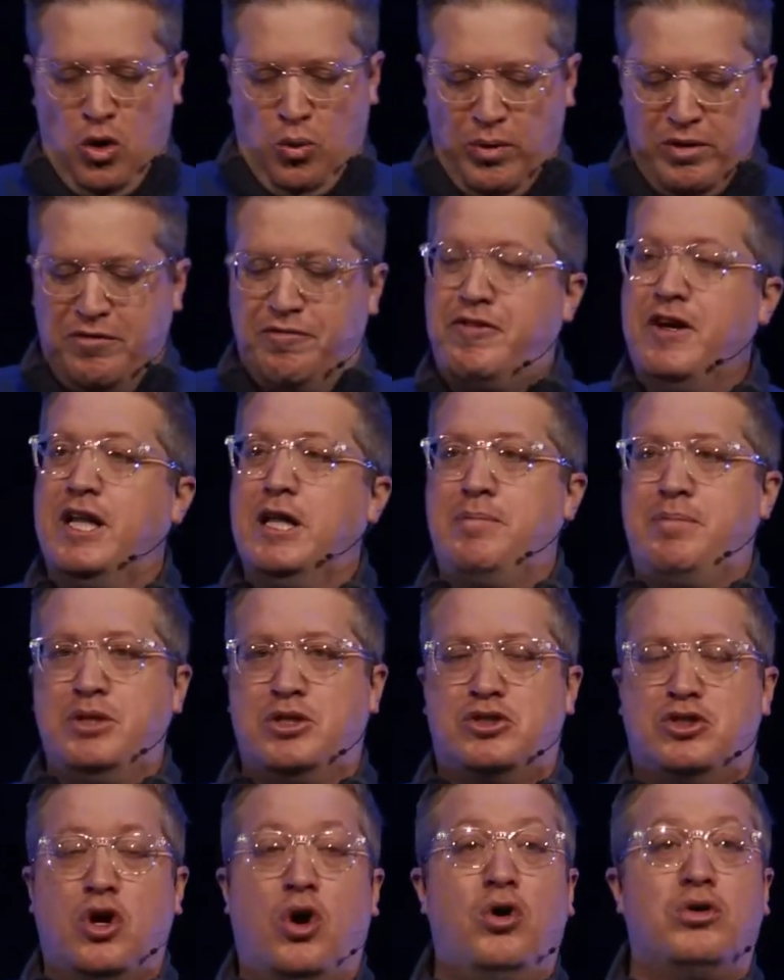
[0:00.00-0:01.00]
When Philip
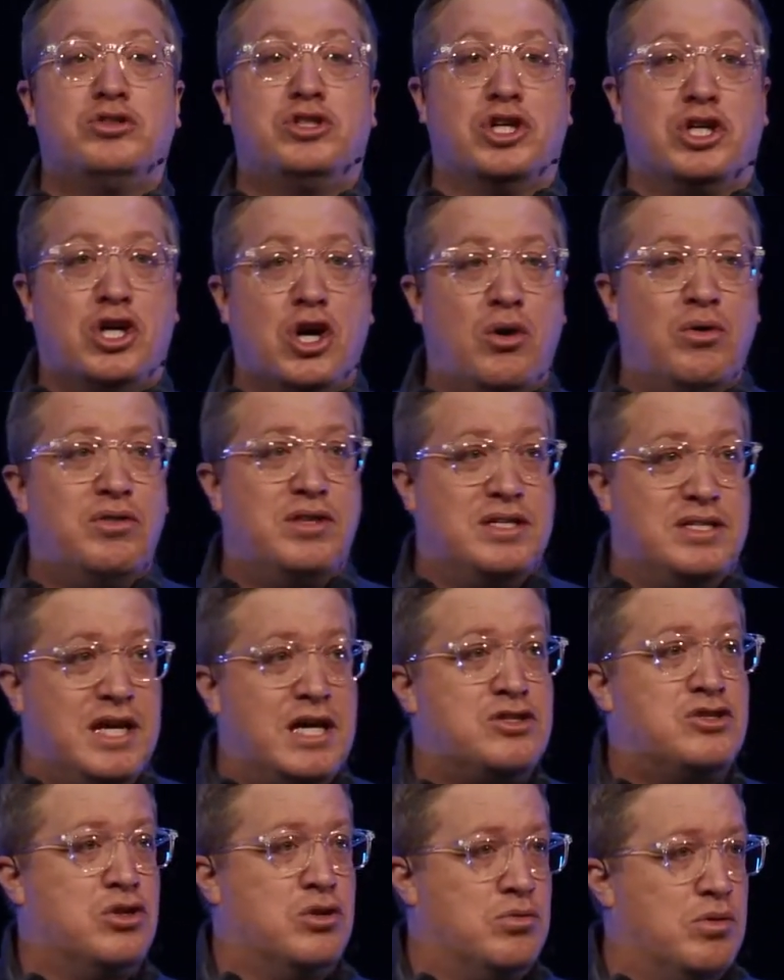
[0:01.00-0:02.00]
is told to go to the
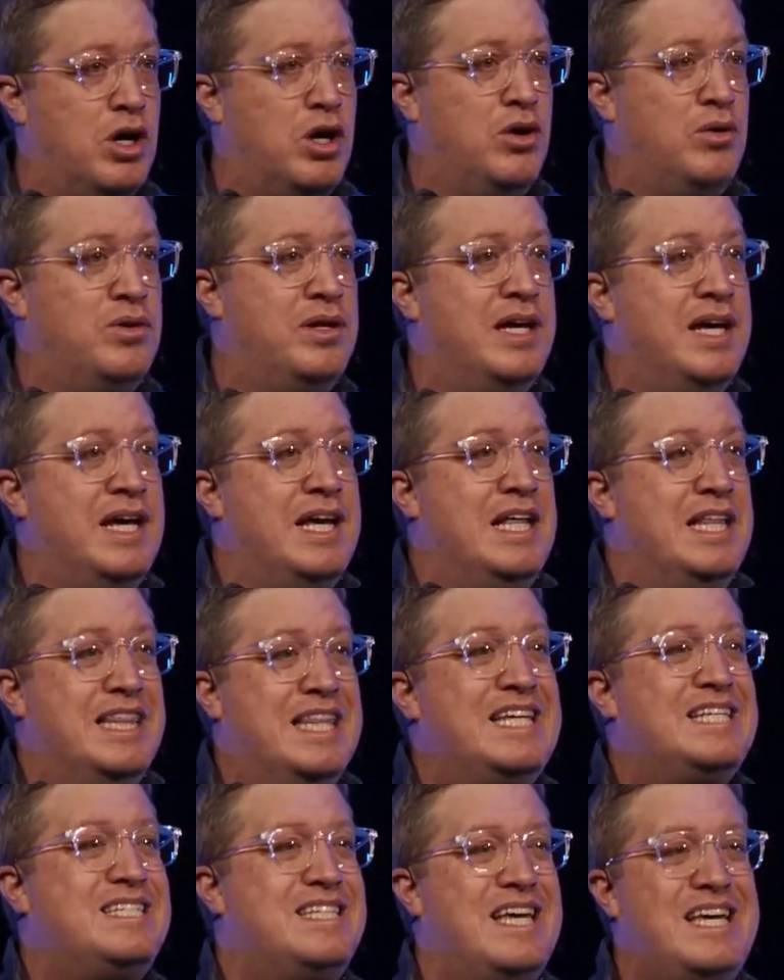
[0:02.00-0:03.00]
desert road,
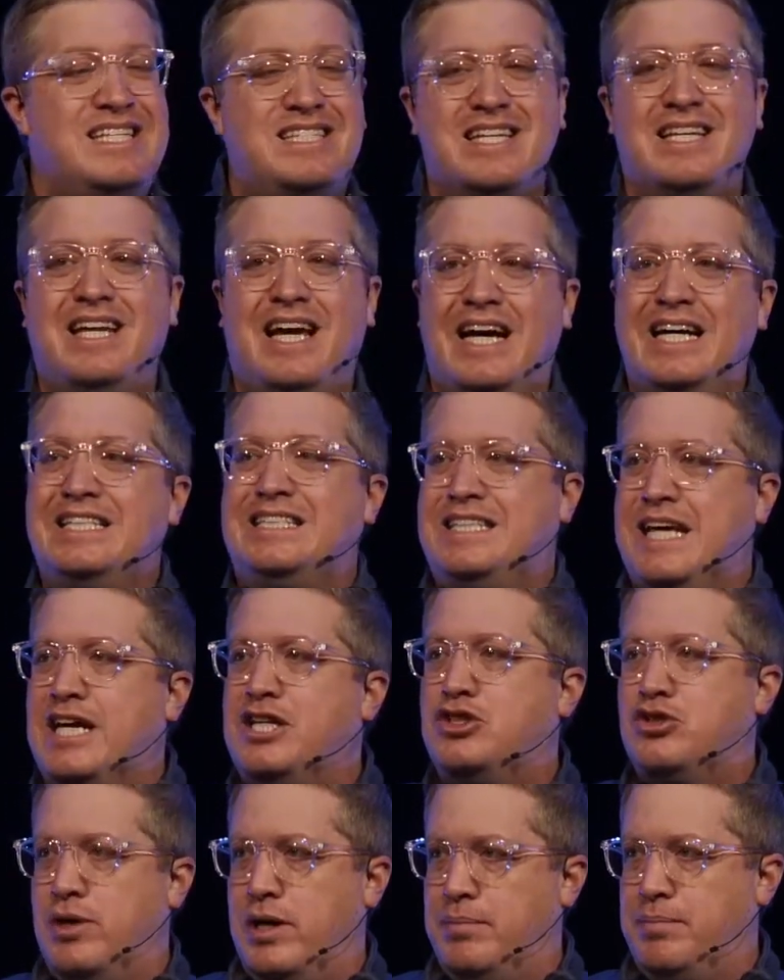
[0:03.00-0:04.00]
this isn't a
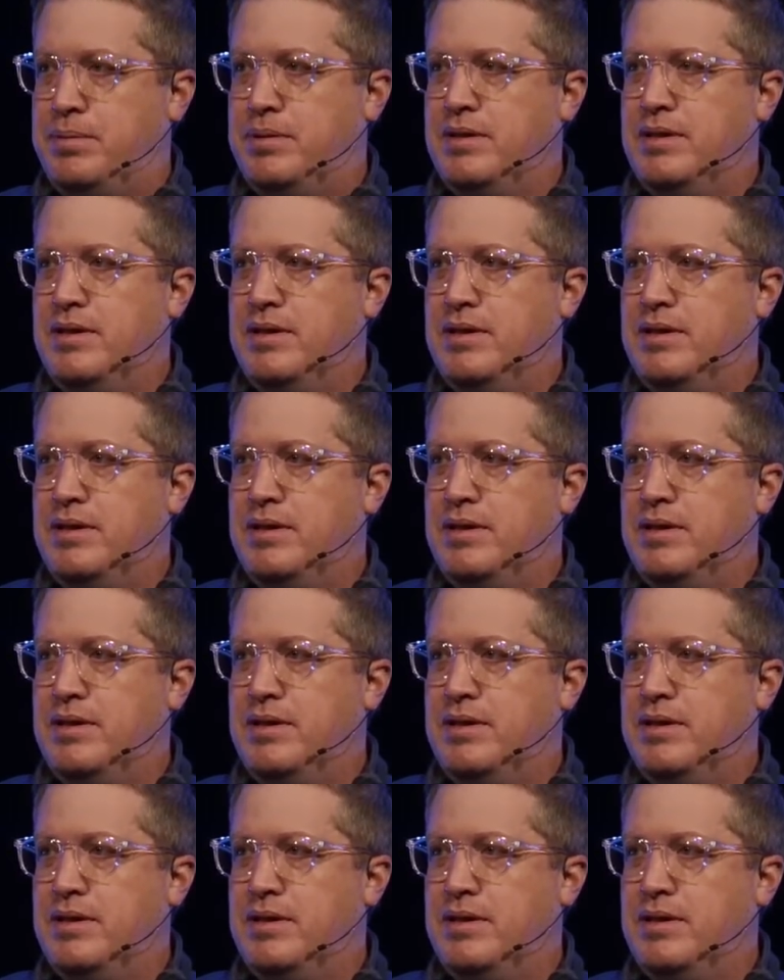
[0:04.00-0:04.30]
day trip.